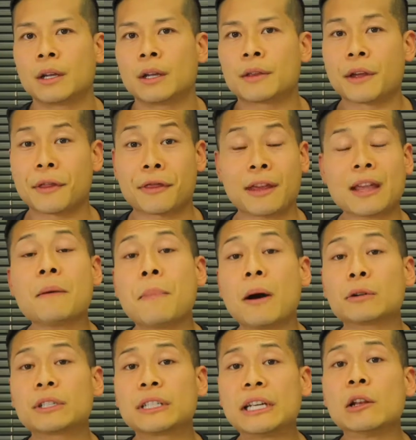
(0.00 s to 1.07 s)
The thing
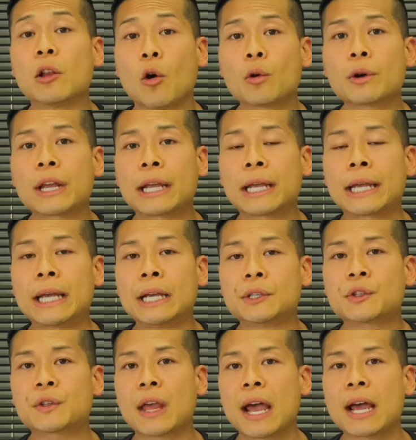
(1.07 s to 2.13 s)
about deloading
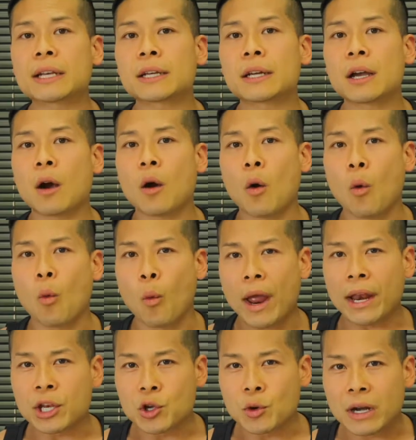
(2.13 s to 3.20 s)
is that
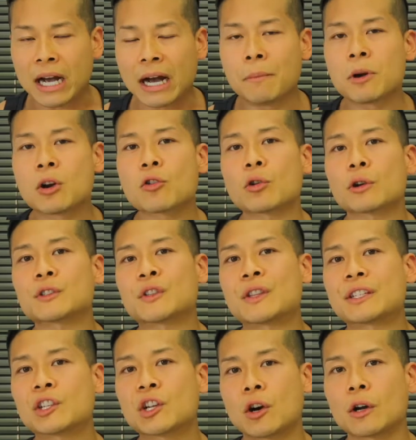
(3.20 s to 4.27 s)
when you come across
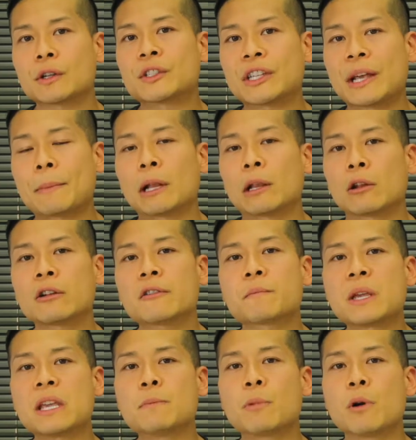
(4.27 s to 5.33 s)
this concept, a lot of
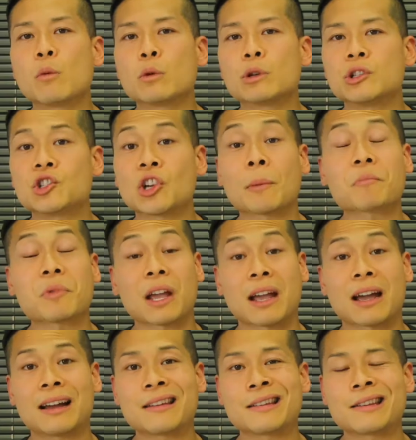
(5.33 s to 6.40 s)
people would jump the
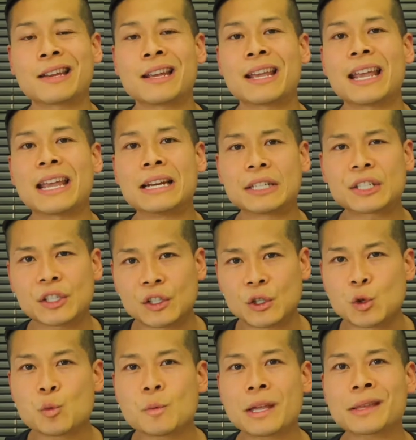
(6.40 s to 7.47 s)
gun in
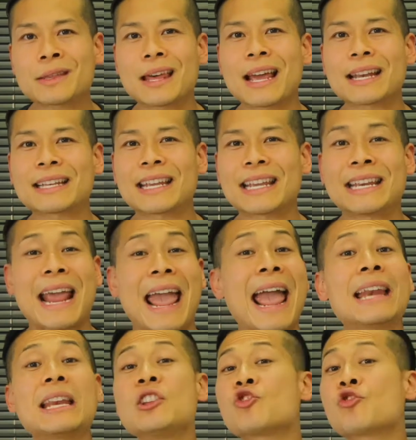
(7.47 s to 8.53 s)
assuming that in
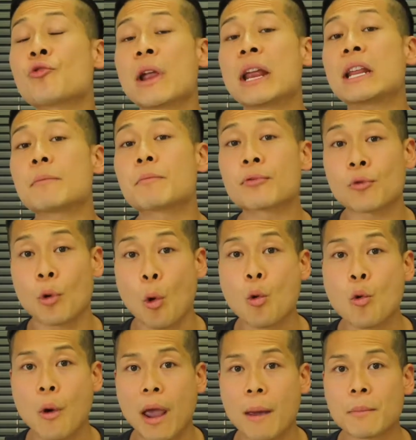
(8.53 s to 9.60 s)
any training
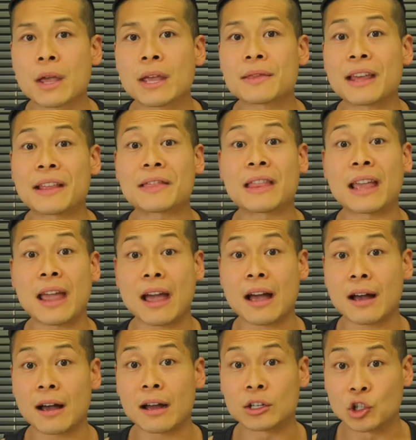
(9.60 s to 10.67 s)
program that they
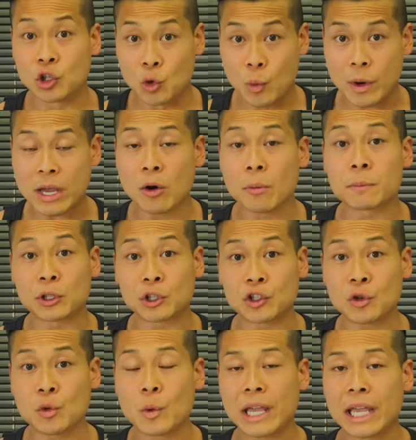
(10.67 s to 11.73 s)
are doing or
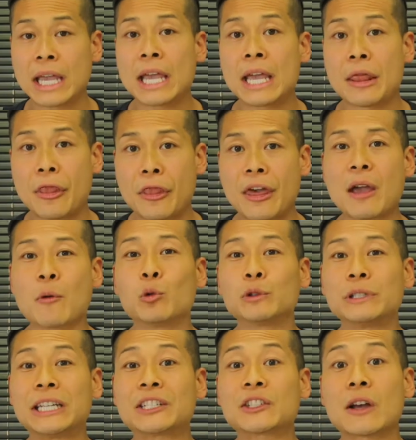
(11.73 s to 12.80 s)
pursuing, they will
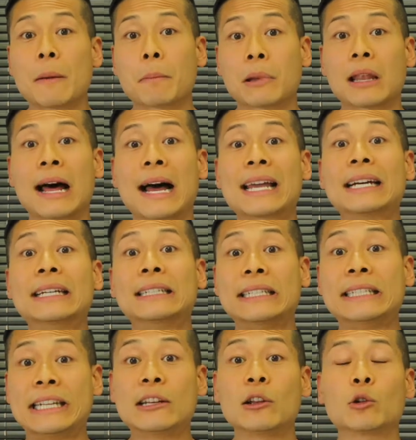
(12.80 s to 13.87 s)
need to apply a
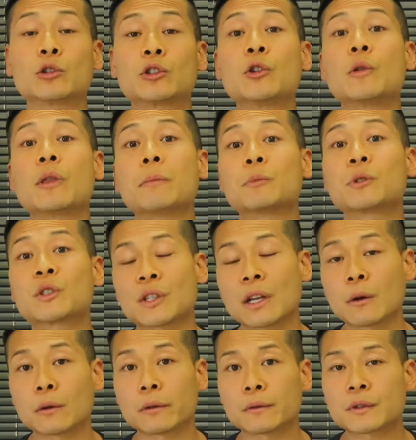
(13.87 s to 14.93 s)
deload to
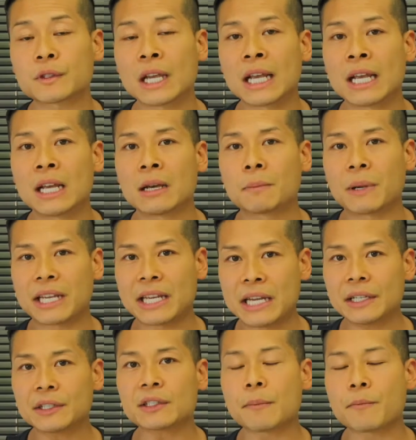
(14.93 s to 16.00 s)
themselves. But
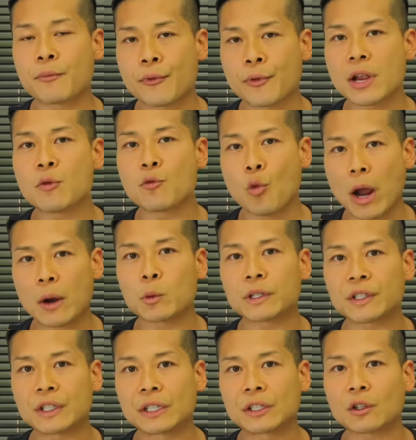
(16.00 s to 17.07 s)
here's the
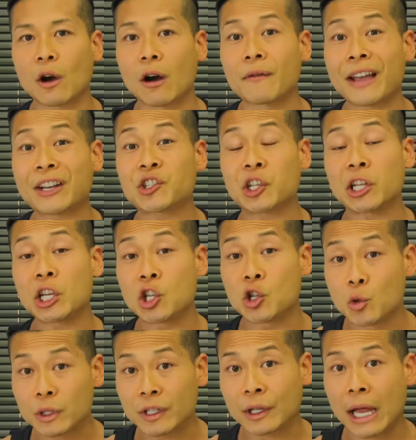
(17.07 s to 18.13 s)
prerequisites of actually
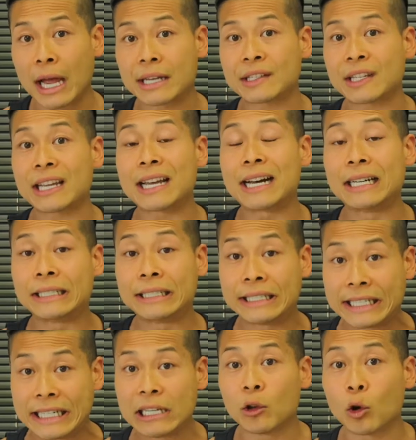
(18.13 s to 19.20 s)
utilizing a
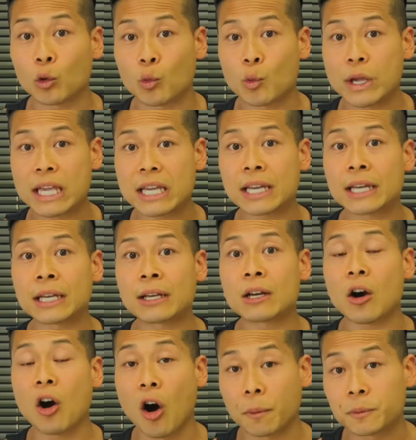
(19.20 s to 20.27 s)
deload week
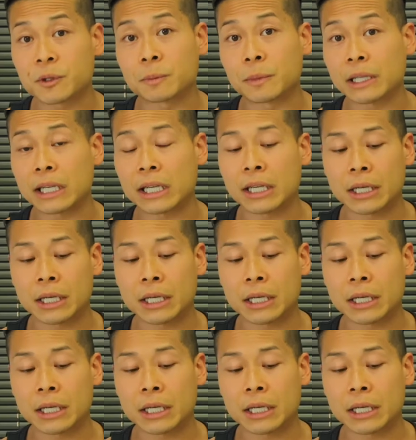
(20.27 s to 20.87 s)
optimally.